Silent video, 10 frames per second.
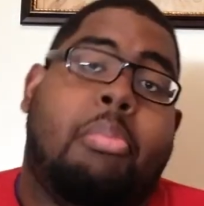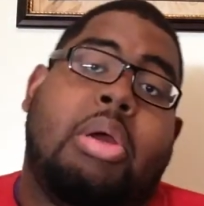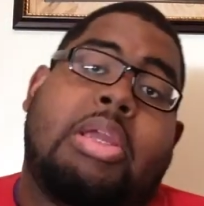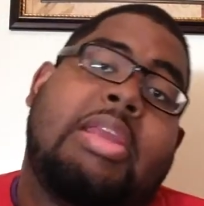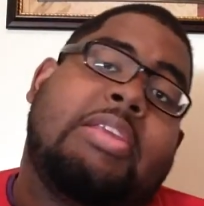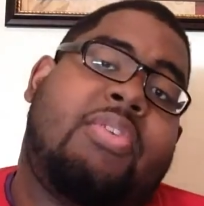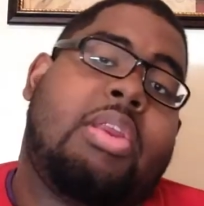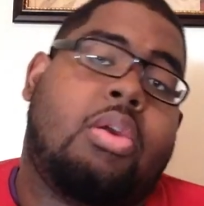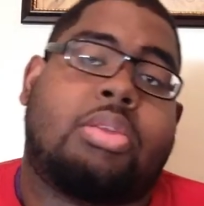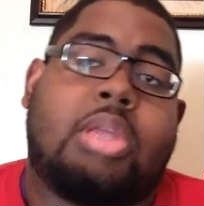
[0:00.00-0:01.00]
But give this
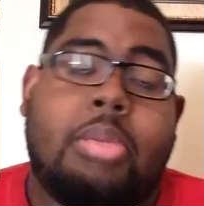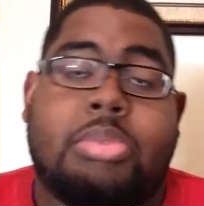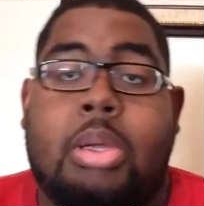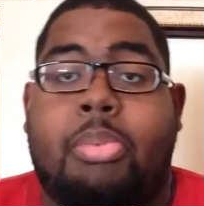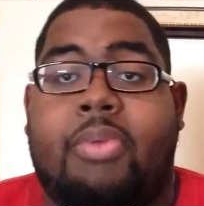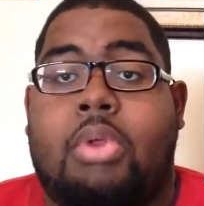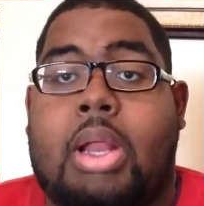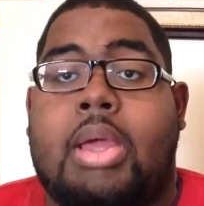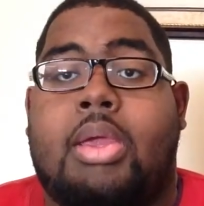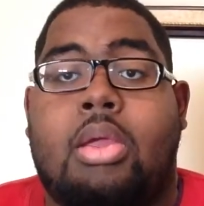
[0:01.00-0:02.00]
video a thumbs up if you
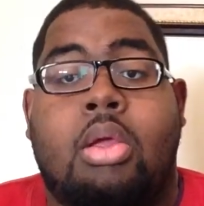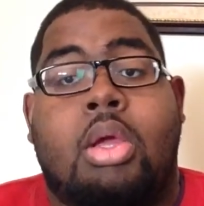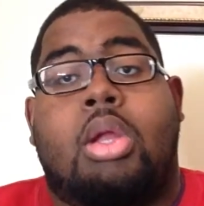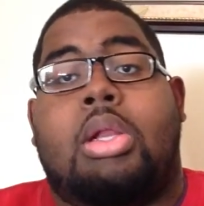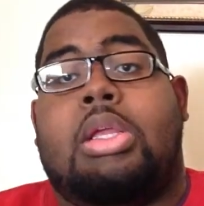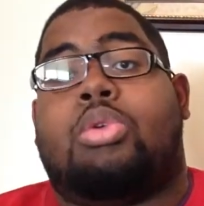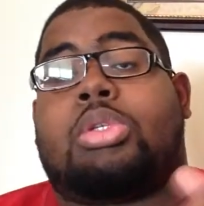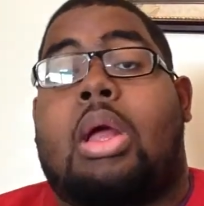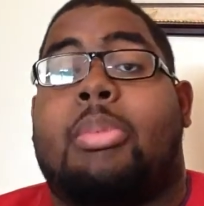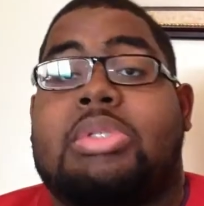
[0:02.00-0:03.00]
like it. Leave those
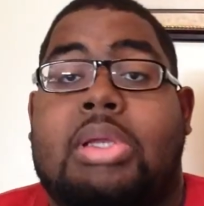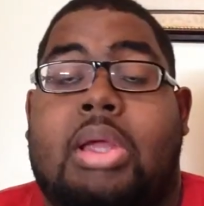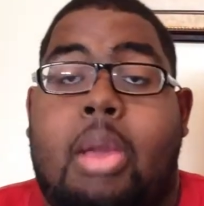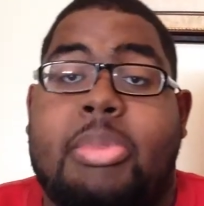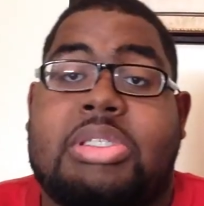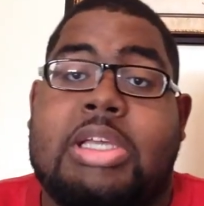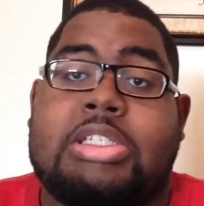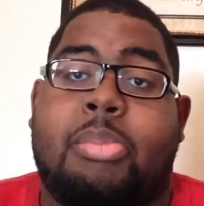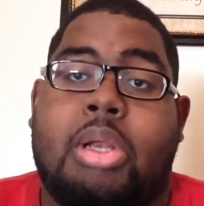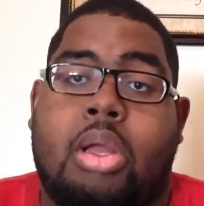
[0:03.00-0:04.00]
comments in the comment
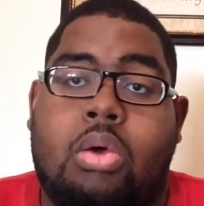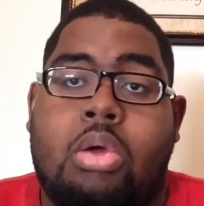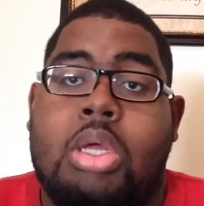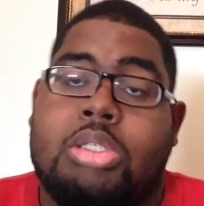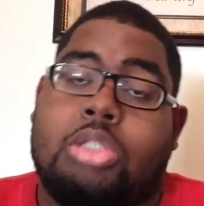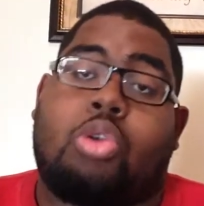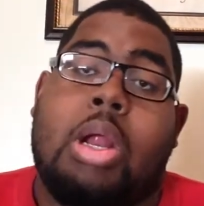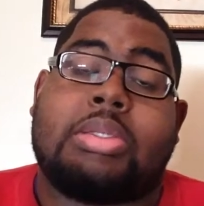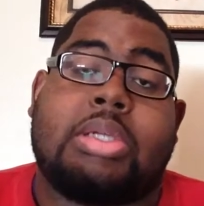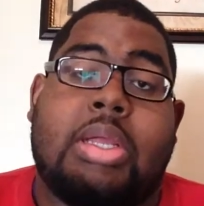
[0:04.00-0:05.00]
section below.
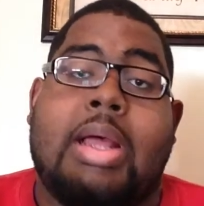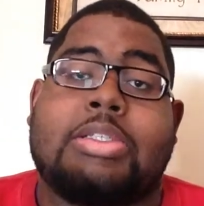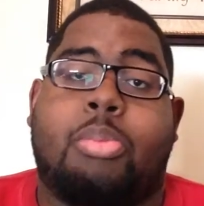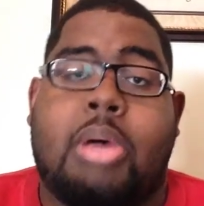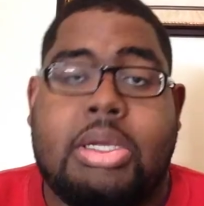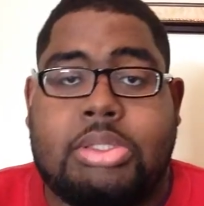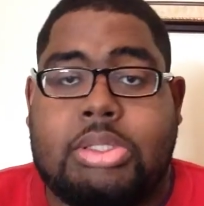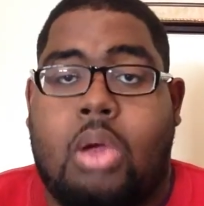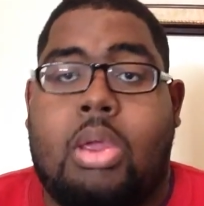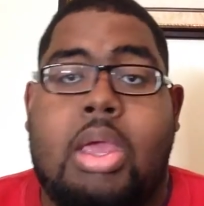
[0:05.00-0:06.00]
Subscribe to Colossal Boxing
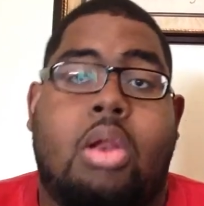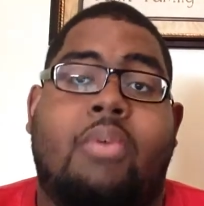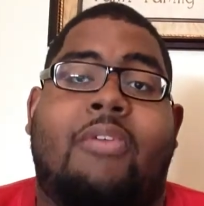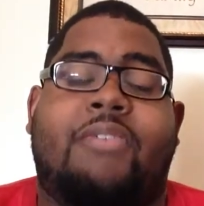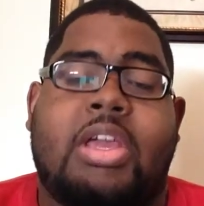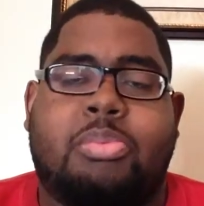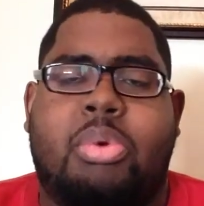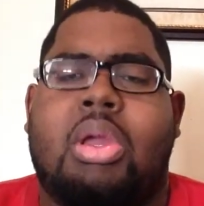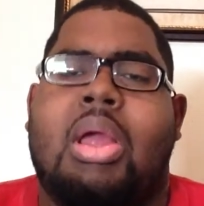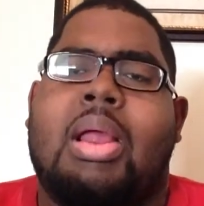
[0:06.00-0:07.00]
Talk. Head over to
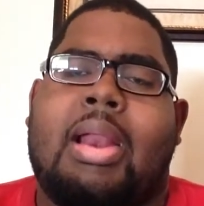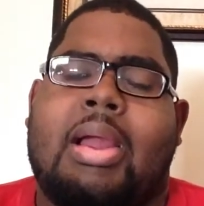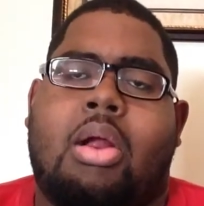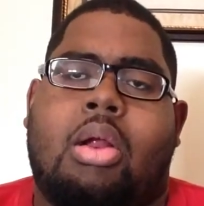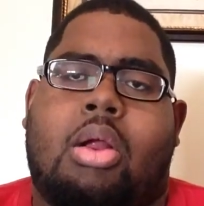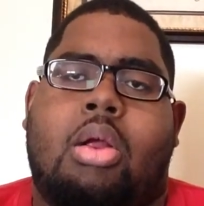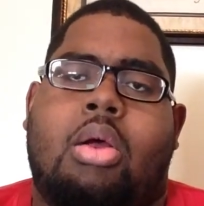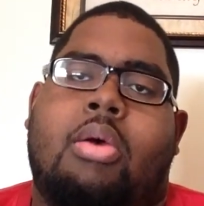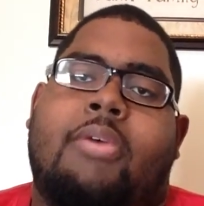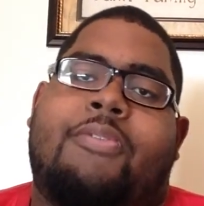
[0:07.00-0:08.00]
Facebook. Like our
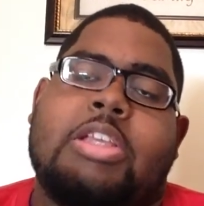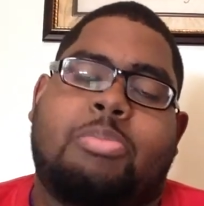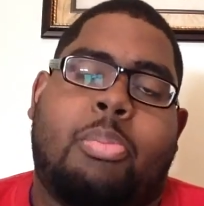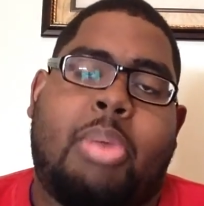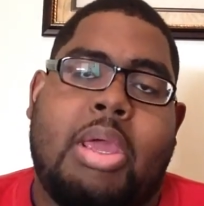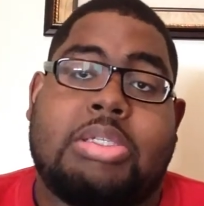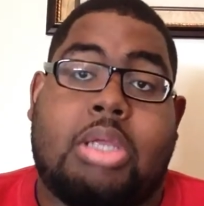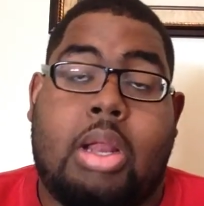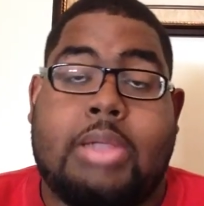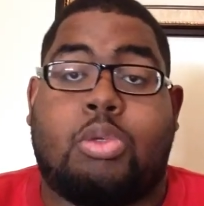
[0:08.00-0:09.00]
Facebook page,
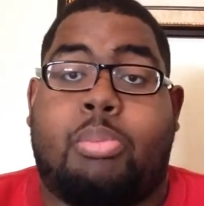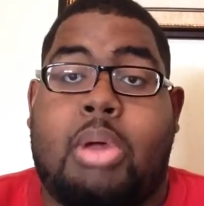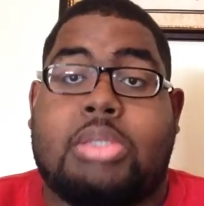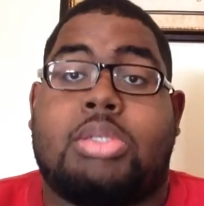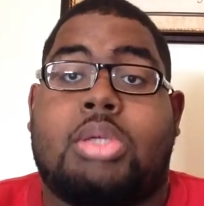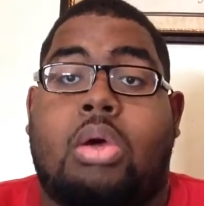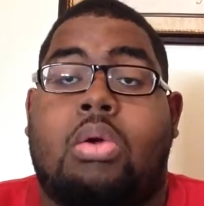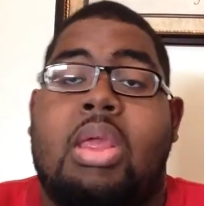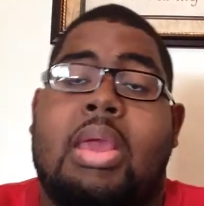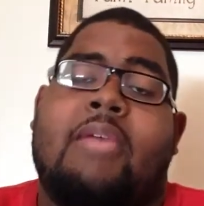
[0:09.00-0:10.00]
Colossal Boxing
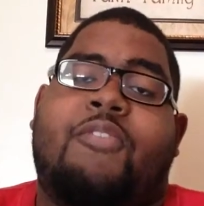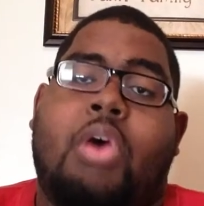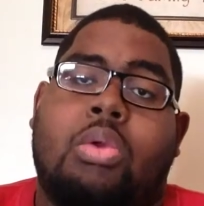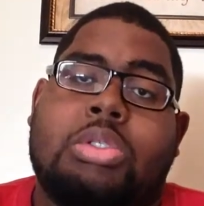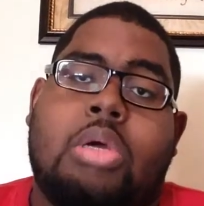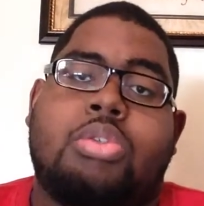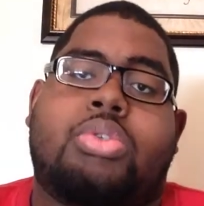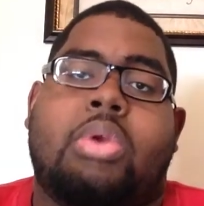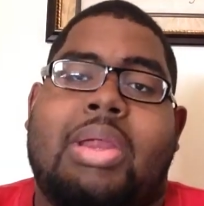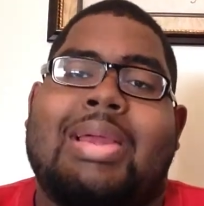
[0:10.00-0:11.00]
Talk. And follow us on
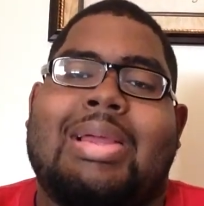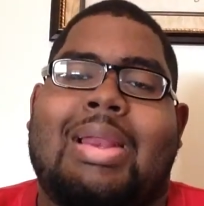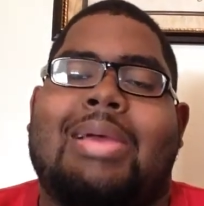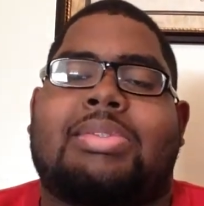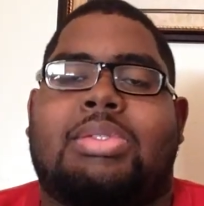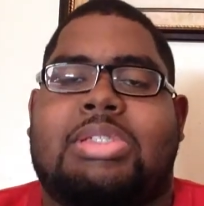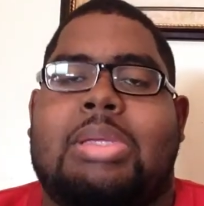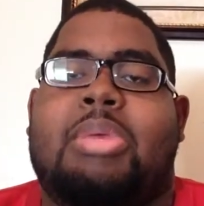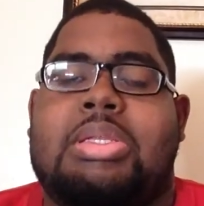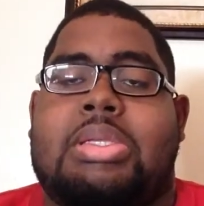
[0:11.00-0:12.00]
Twitter at Colossal
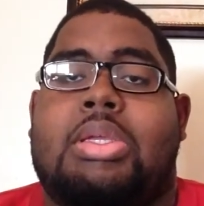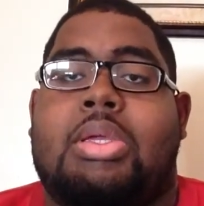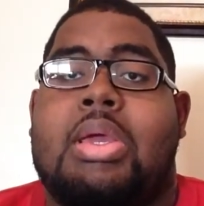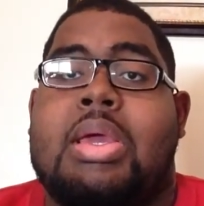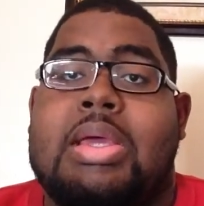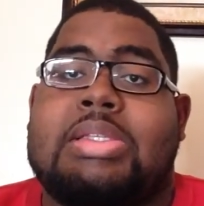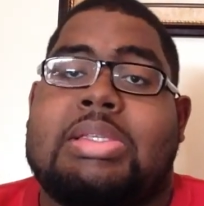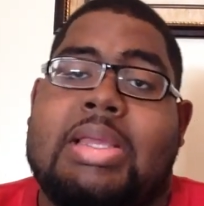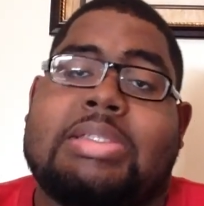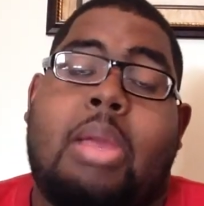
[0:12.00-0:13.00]
CBT.
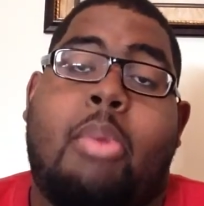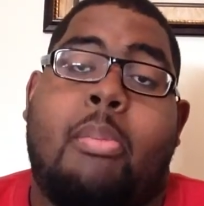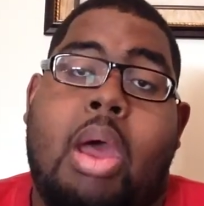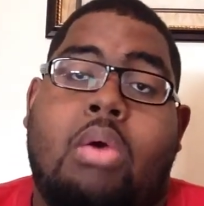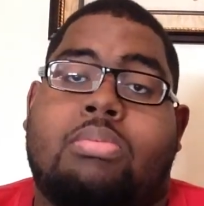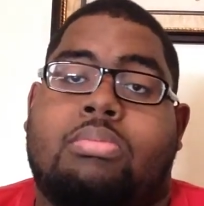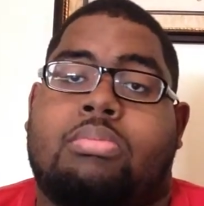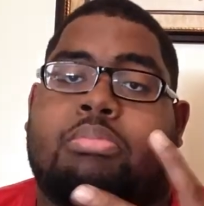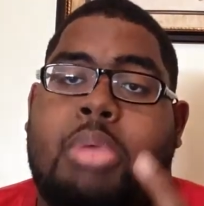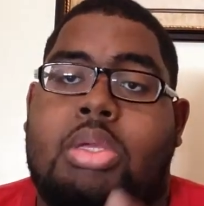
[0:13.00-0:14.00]
Until next time, I'm out.
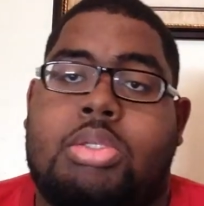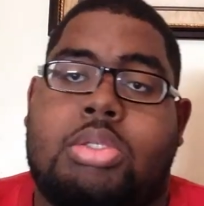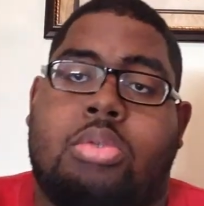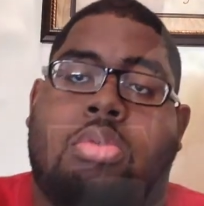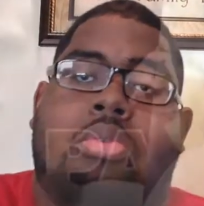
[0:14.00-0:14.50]
Peace.